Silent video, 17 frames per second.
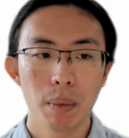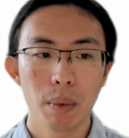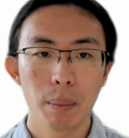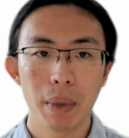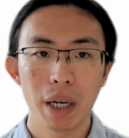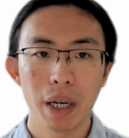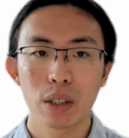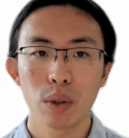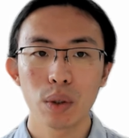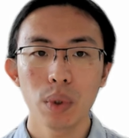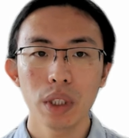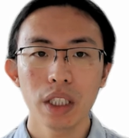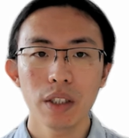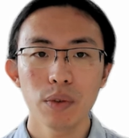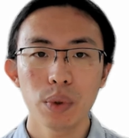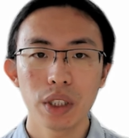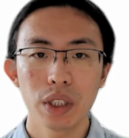But what
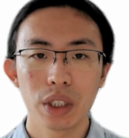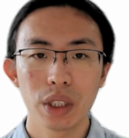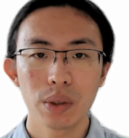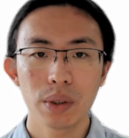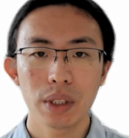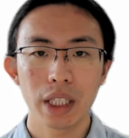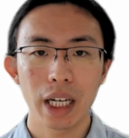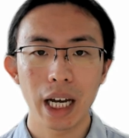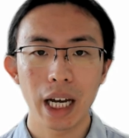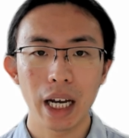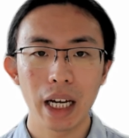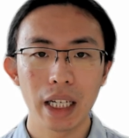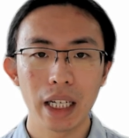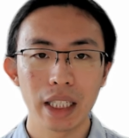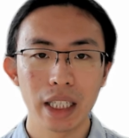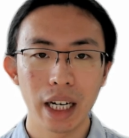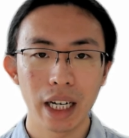if we knew
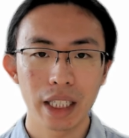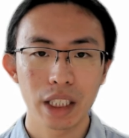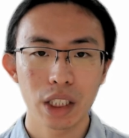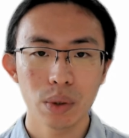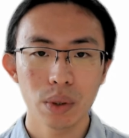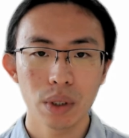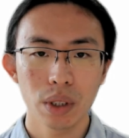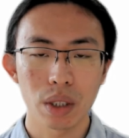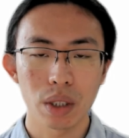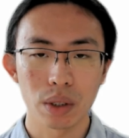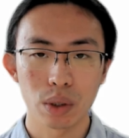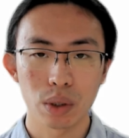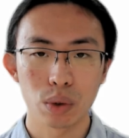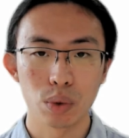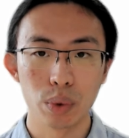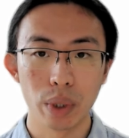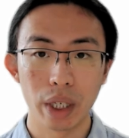the ideal cost
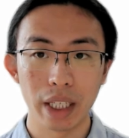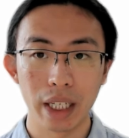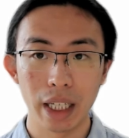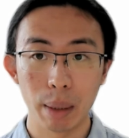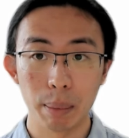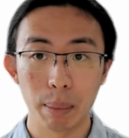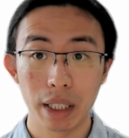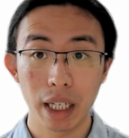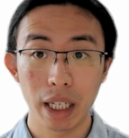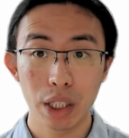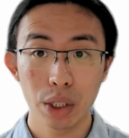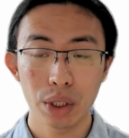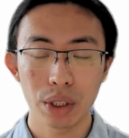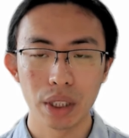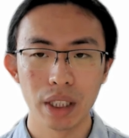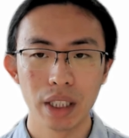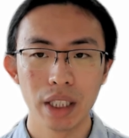to run an
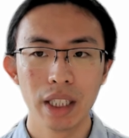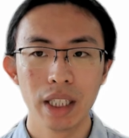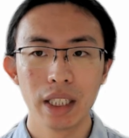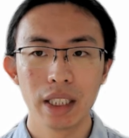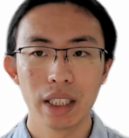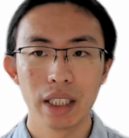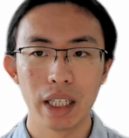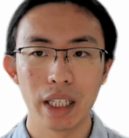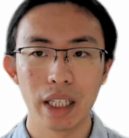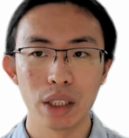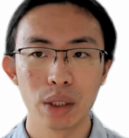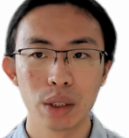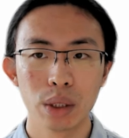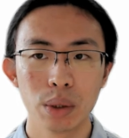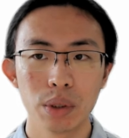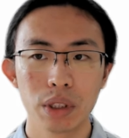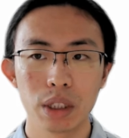application that
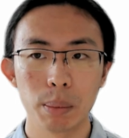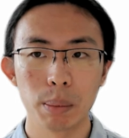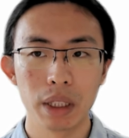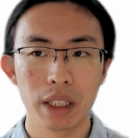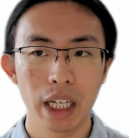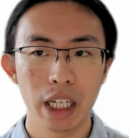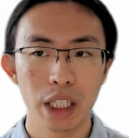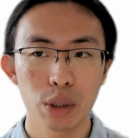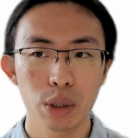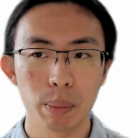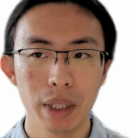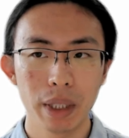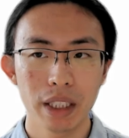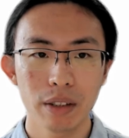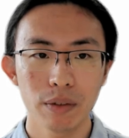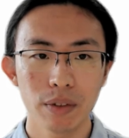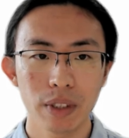includes the potential
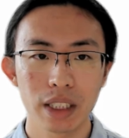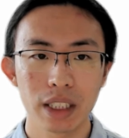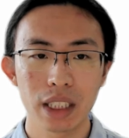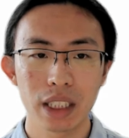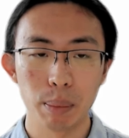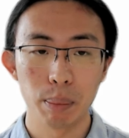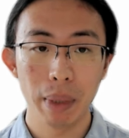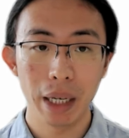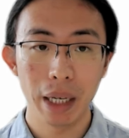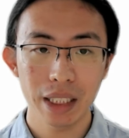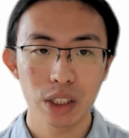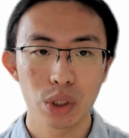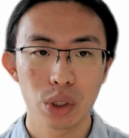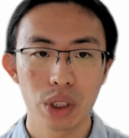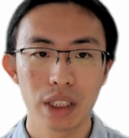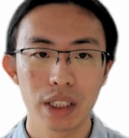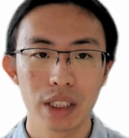benefits the best
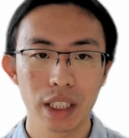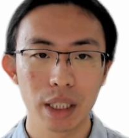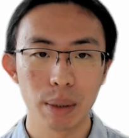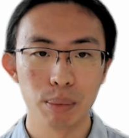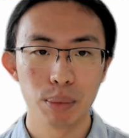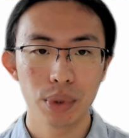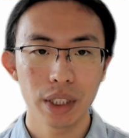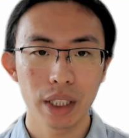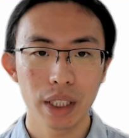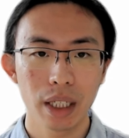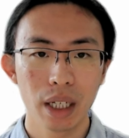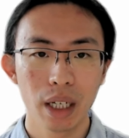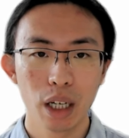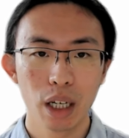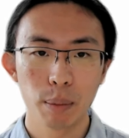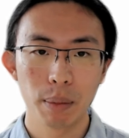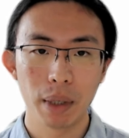GC can bring
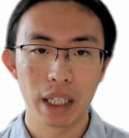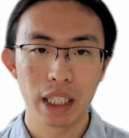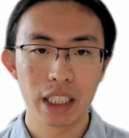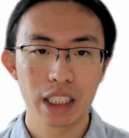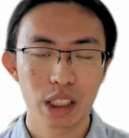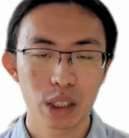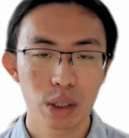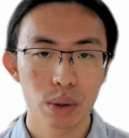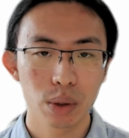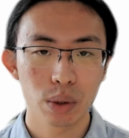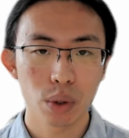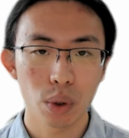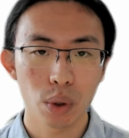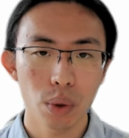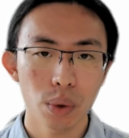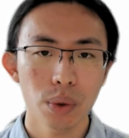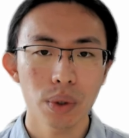but exclude
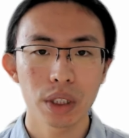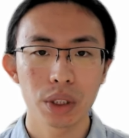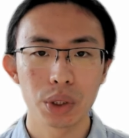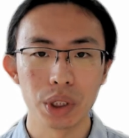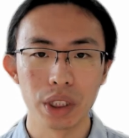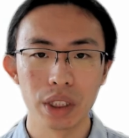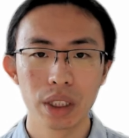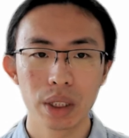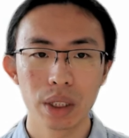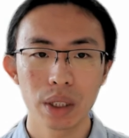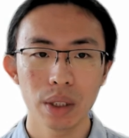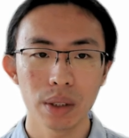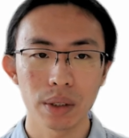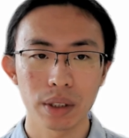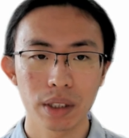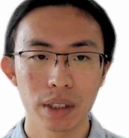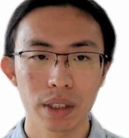all the GC
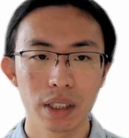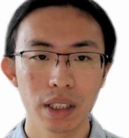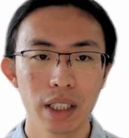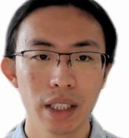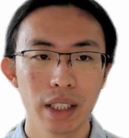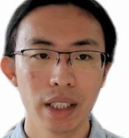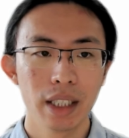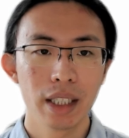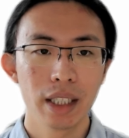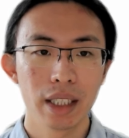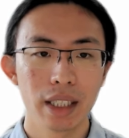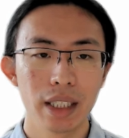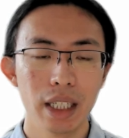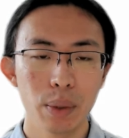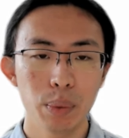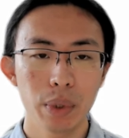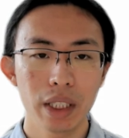costs?
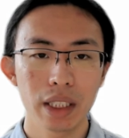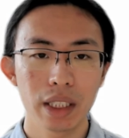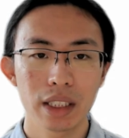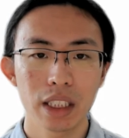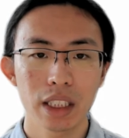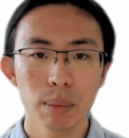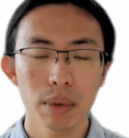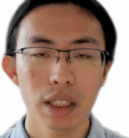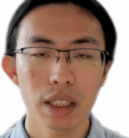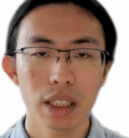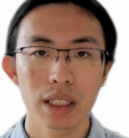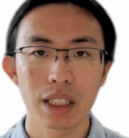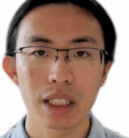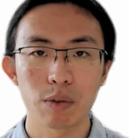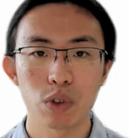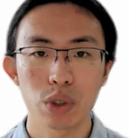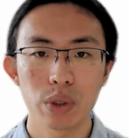Then we can simply
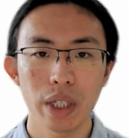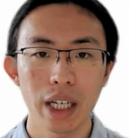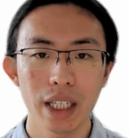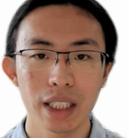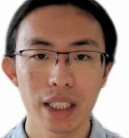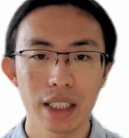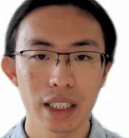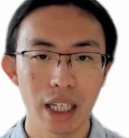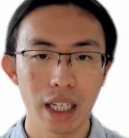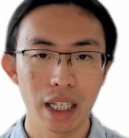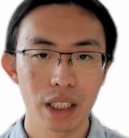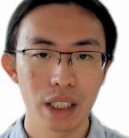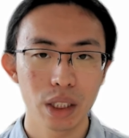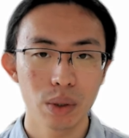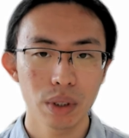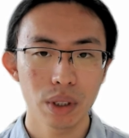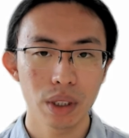subtract this
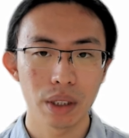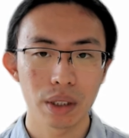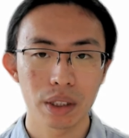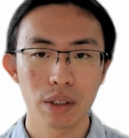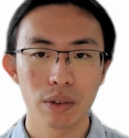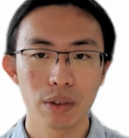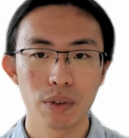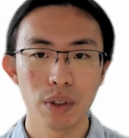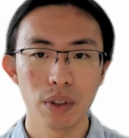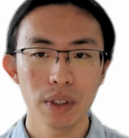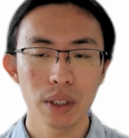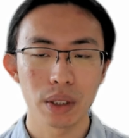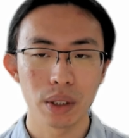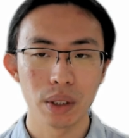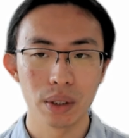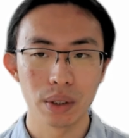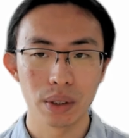ideal cost from the total